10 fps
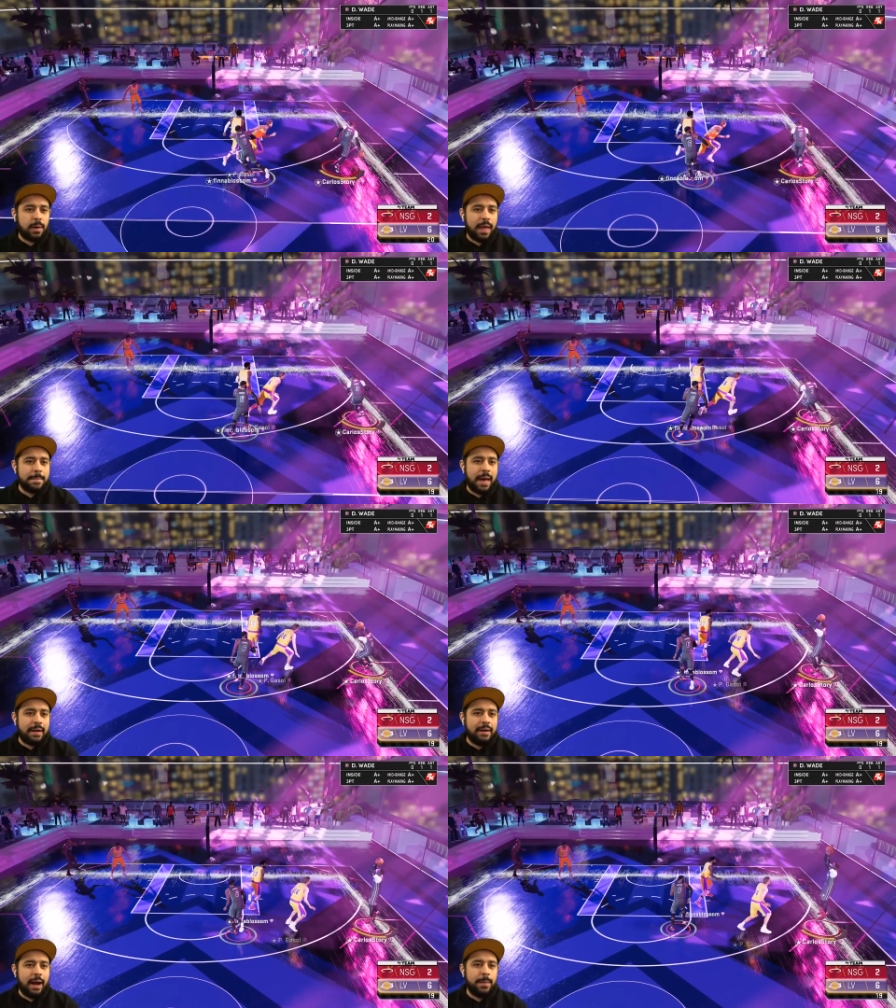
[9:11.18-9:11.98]
all that
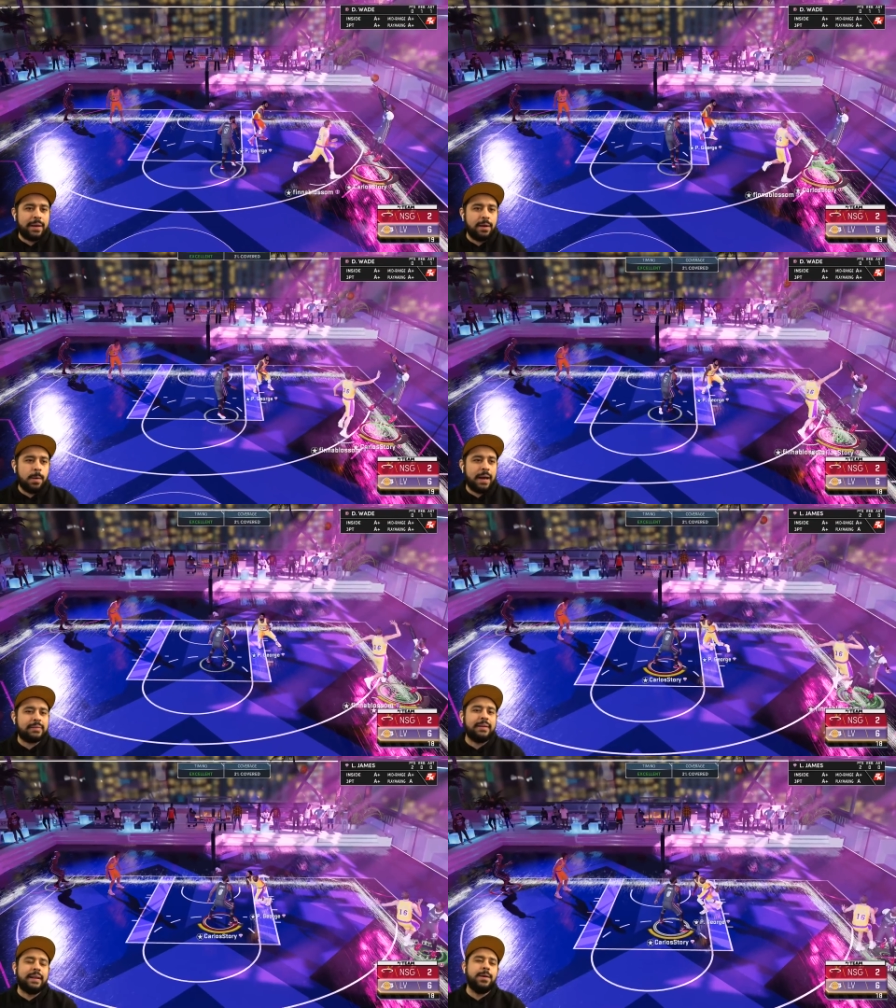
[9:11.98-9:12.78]
mattered. Now we can go
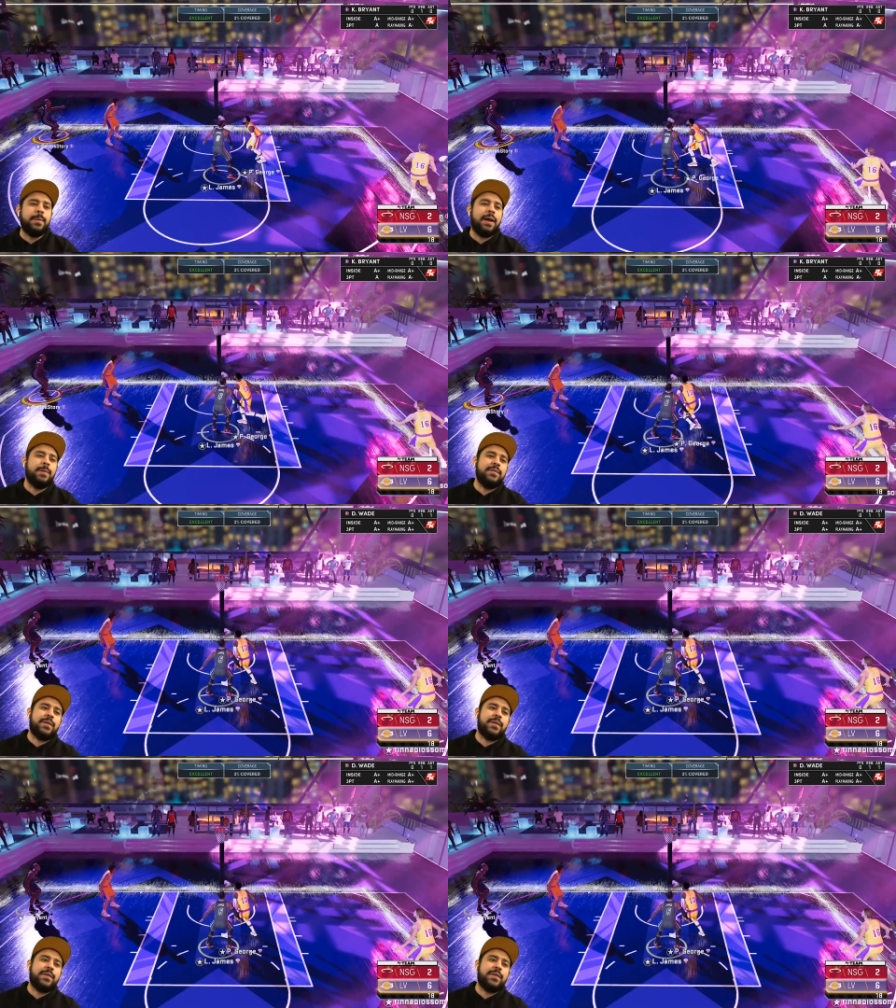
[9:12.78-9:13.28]
back to D-Wade. We